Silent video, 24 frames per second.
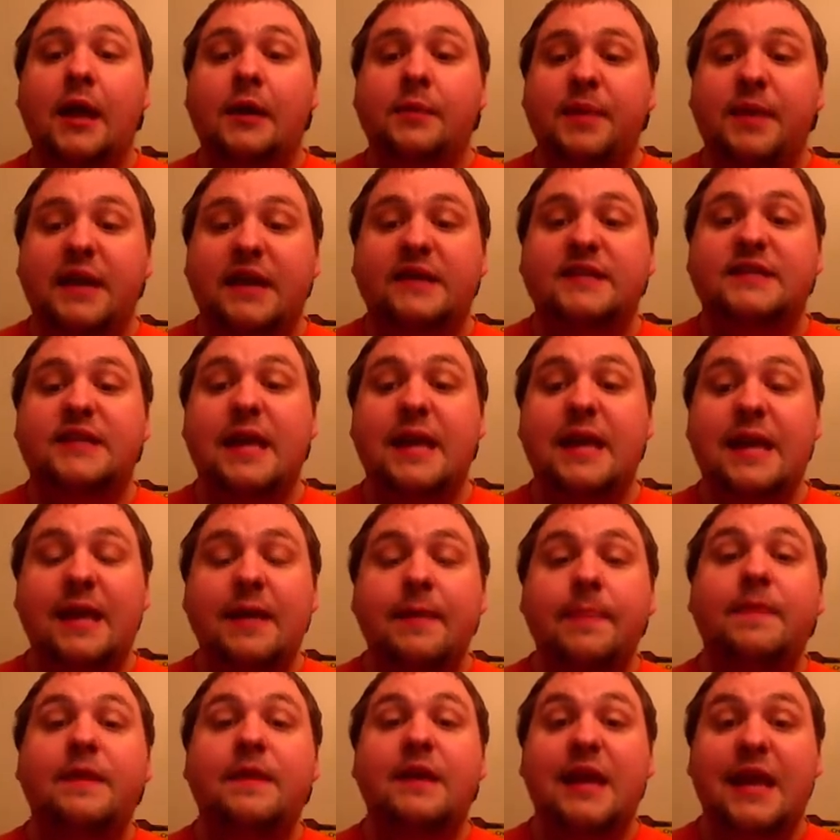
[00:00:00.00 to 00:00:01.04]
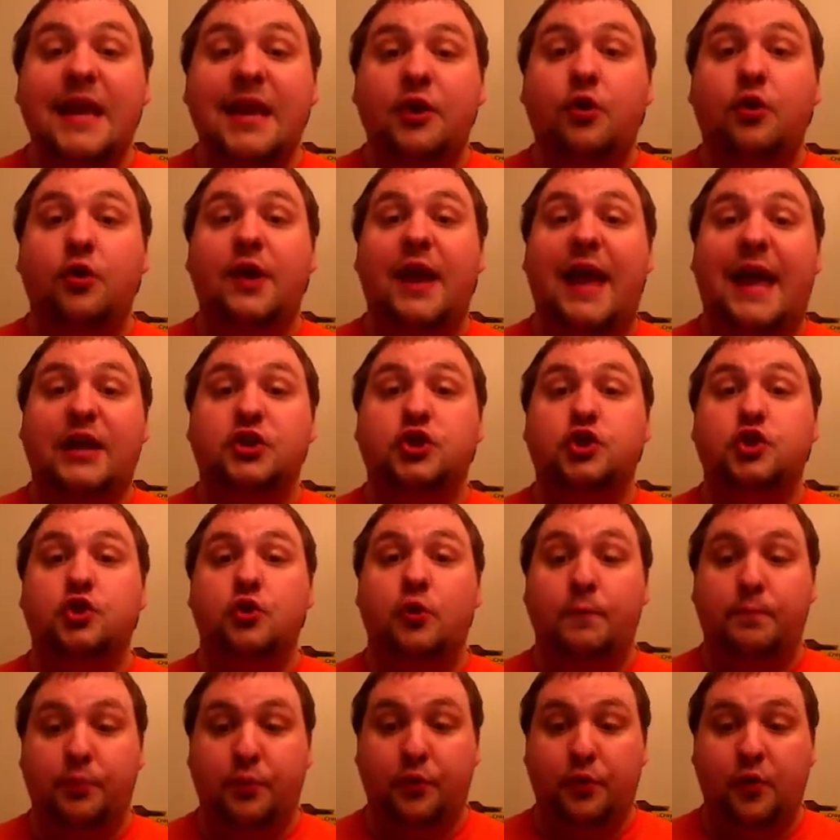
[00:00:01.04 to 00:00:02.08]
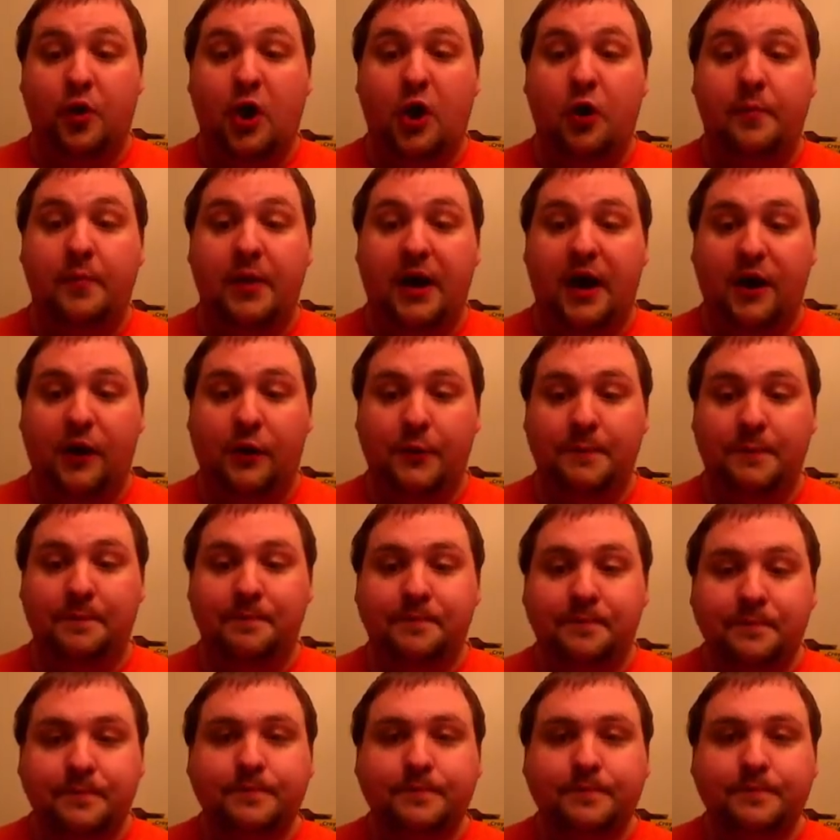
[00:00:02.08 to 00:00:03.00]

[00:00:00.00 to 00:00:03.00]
Because in the international promo,